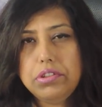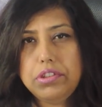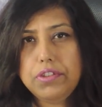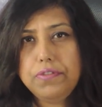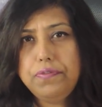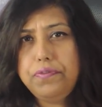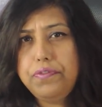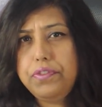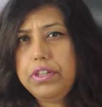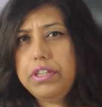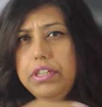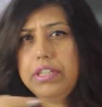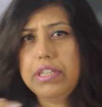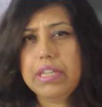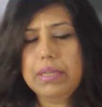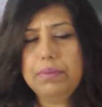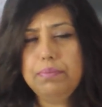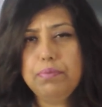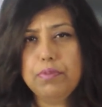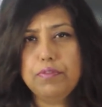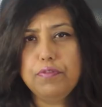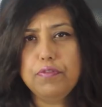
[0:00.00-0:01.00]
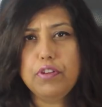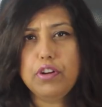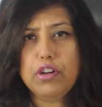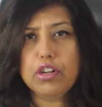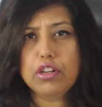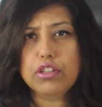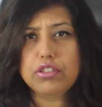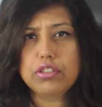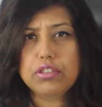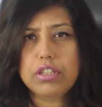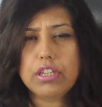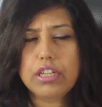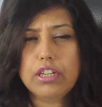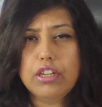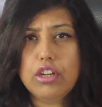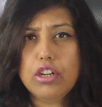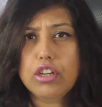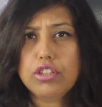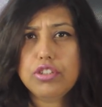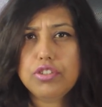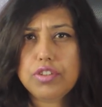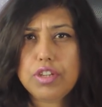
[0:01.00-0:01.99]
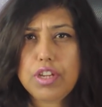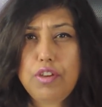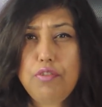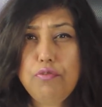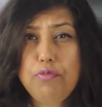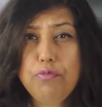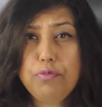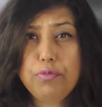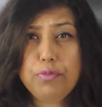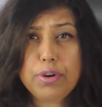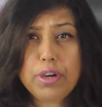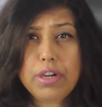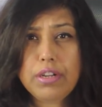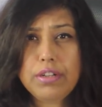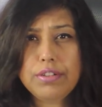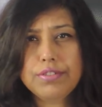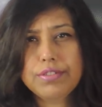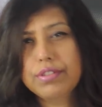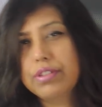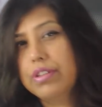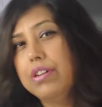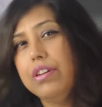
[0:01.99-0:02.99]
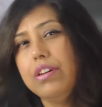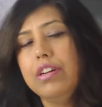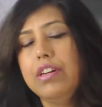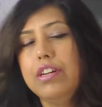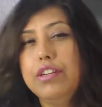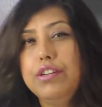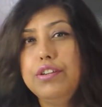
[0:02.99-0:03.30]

Different type of glossary words,